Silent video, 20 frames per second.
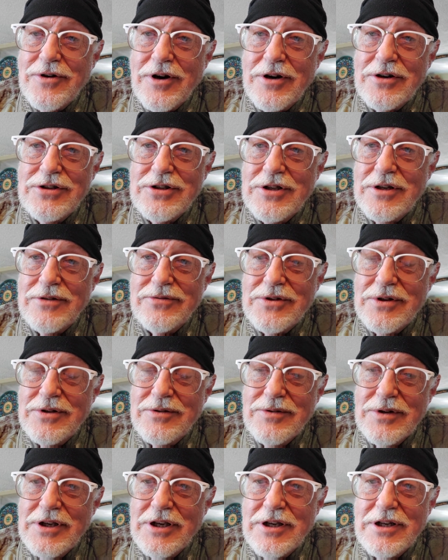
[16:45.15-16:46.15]
our shift and
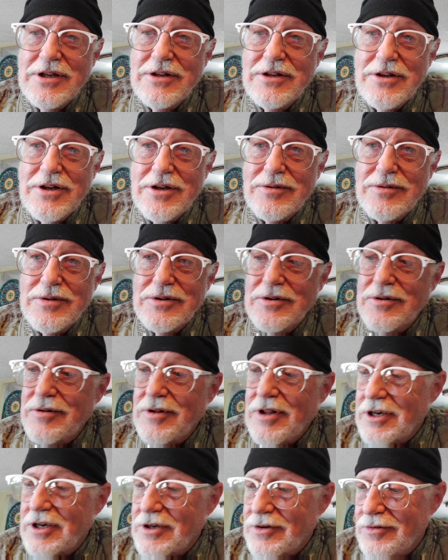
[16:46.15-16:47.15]
we get in there in the
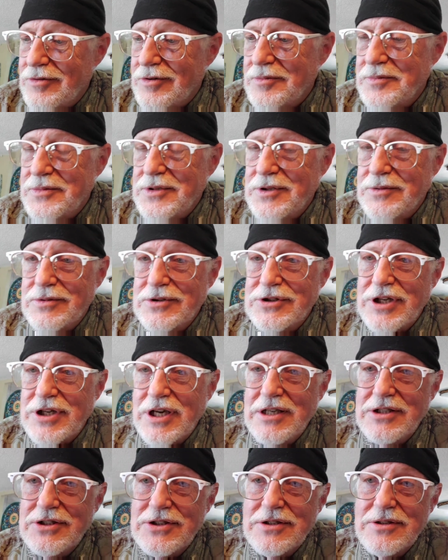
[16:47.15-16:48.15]
locker room and we're
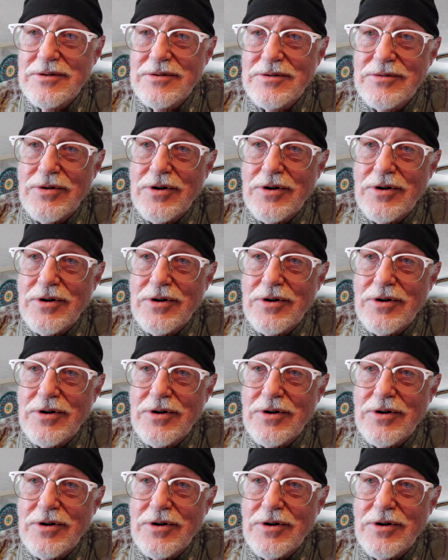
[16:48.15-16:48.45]
changing and